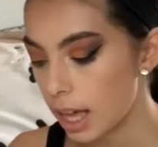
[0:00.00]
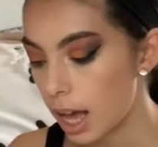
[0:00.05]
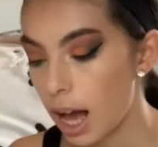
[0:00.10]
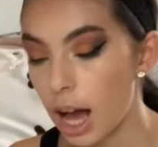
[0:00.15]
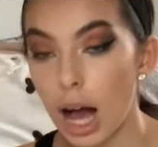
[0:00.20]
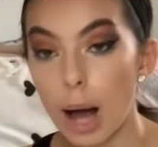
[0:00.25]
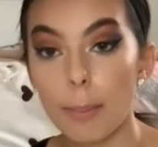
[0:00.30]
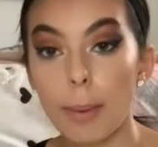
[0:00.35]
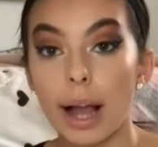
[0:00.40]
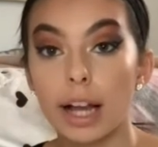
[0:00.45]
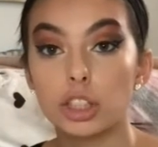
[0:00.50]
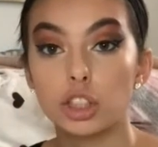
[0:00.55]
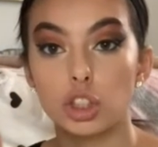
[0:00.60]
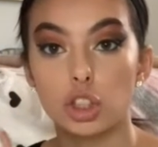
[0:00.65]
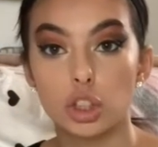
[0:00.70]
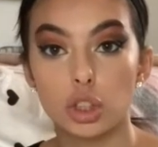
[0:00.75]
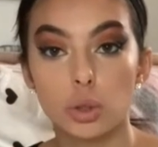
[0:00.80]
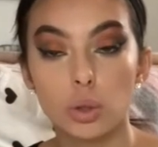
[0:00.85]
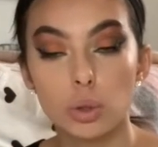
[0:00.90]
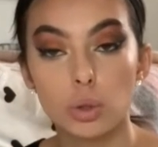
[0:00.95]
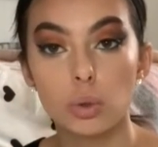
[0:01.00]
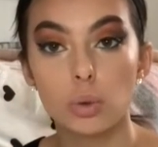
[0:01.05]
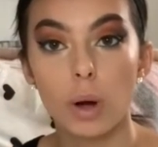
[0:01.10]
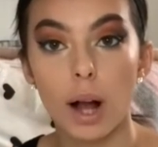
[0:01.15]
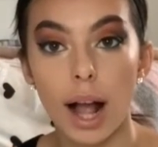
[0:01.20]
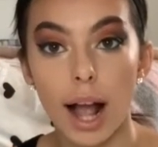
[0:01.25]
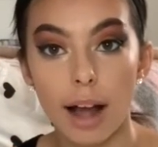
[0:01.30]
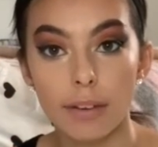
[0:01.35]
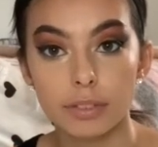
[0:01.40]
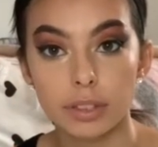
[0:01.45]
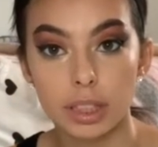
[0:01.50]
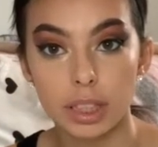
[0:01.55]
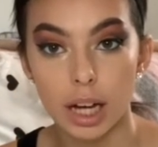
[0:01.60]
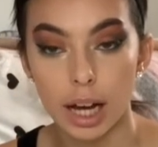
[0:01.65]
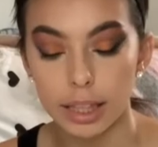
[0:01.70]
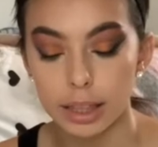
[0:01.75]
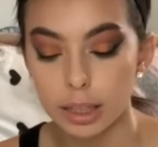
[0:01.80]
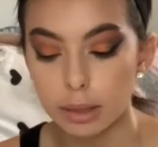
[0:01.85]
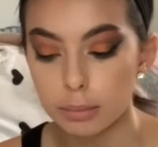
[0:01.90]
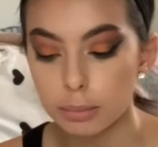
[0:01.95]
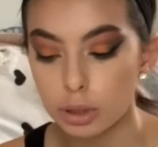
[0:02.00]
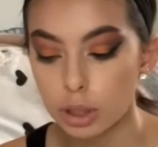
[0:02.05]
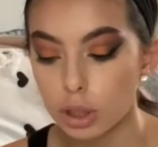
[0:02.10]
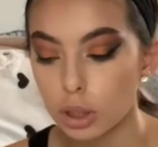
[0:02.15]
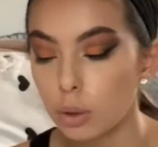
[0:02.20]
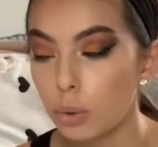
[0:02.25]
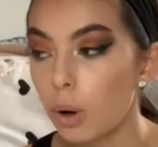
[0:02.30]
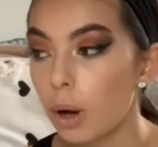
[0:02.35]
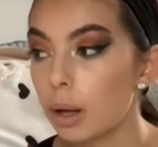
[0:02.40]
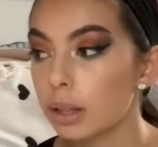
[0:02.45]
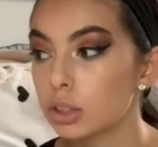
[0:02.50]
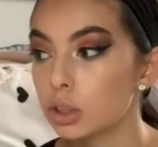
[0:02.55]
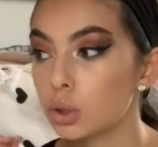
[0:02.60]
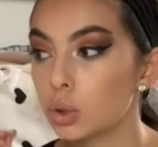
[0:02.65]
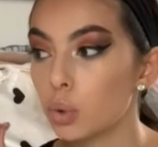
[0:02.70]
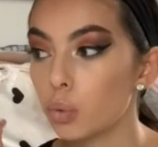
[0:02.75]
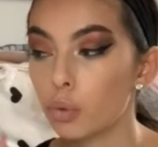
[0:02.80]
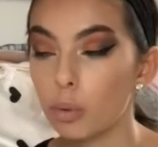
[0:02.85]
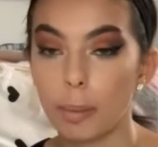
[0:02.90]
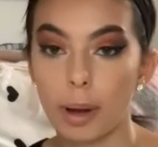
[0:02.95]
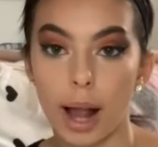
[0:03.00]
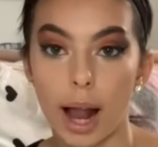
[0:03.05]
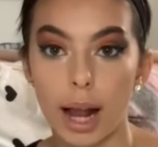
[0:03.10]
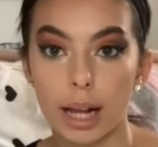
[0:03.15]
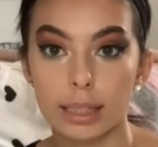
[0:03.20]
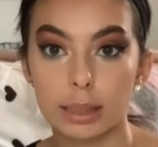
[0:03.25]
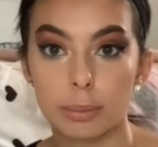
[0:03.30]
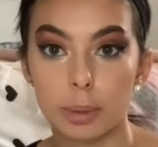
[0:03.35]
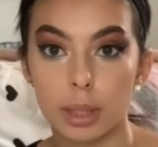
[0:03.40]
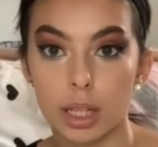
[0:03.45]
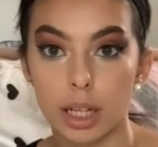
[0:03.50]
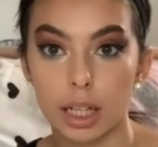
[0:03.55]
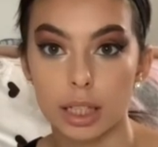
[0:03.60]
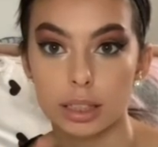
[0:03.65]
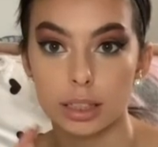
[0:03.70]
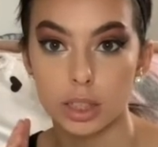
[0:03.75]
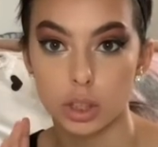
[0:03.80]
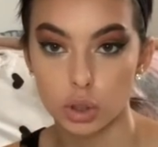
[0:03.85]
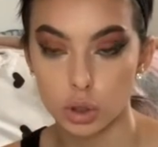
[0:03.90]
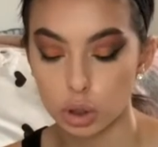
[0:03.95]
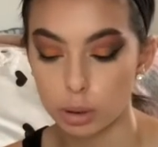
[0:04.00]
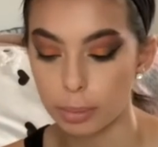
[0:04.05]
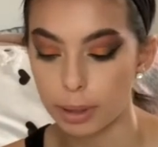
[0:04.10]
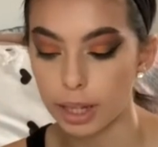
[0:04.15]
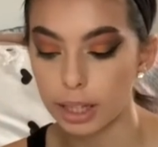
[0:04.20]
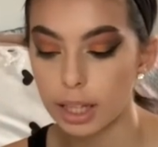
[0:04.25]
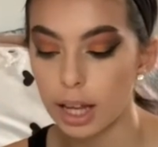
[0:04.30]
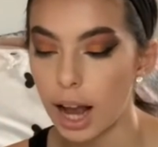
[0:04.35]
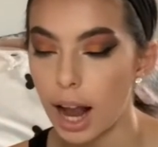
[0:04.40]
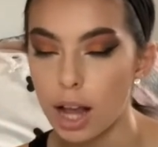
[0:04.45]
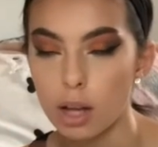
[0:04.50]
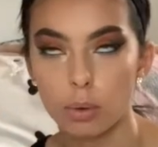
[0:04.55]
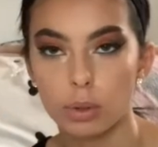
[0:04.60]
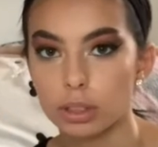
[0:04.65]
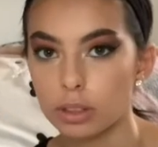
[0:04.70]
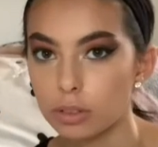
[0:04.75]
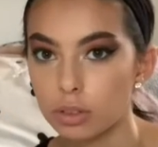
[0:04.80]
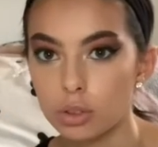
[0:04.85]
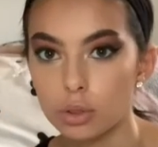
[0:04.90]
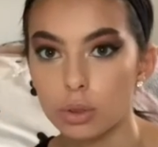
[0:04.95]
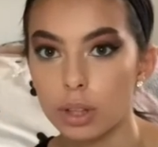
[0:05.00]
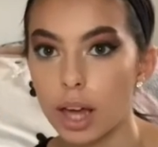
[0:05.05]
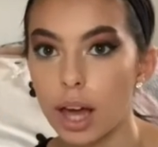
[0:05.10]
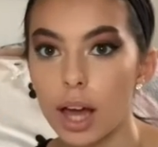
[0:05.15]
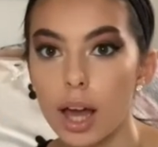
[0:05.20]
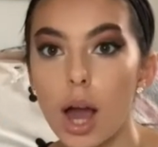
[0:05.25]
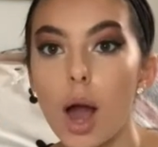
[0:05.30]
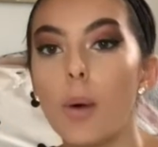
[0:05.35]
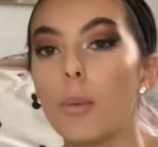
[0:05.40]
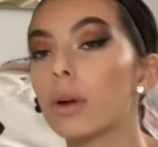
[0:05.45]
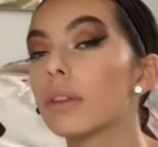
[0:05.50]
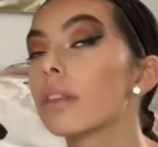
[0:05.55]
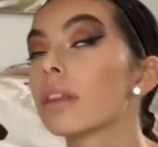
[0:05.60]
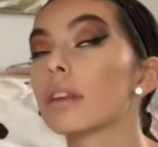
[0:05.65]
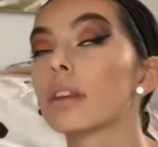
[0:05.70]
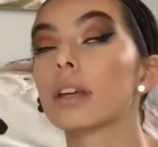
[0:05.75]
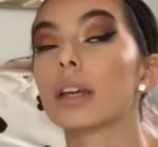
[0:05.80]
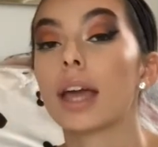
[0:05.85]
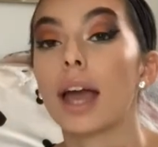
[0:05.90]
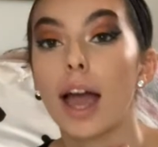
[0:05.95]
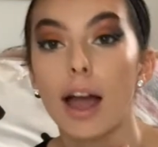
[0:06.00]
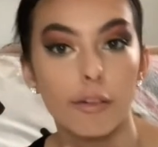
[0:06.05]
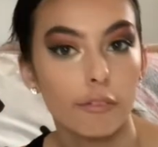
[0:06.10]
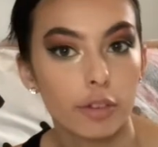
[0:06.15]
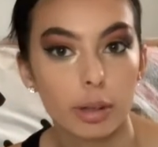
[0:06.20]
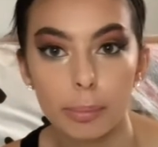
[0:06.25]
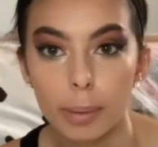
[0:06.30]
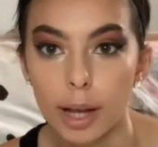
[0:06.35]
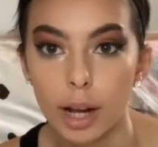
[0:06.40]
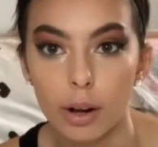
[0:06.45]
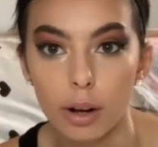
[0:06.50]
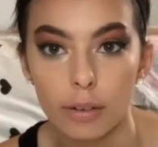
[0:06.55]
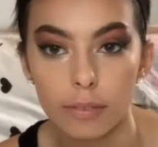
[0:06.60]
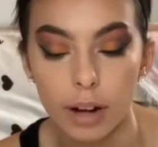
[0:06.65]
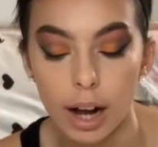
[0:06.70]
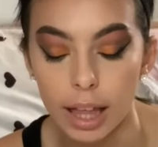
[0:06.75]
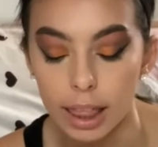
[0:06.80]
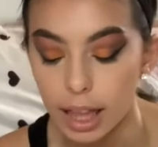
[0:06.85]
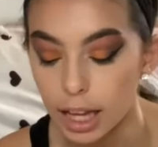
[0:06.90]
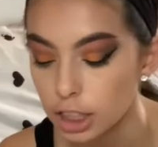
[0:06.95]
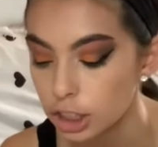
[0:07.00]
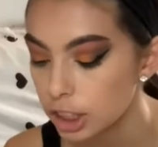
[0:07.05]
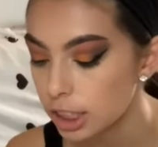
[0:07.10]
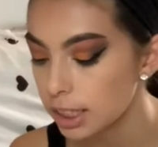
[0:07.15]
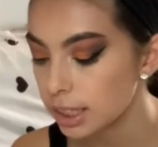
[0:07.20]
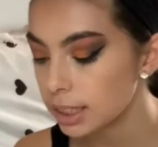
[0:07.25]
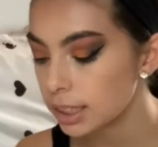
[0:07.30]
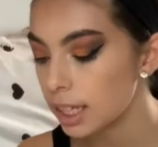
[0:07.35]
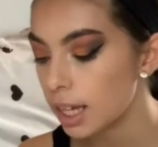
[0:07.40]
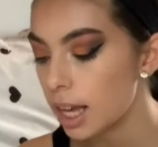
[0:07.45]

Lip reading: I do have to cut them though too for my eyes because they're too big. I always do that with only every pair of eyelashes.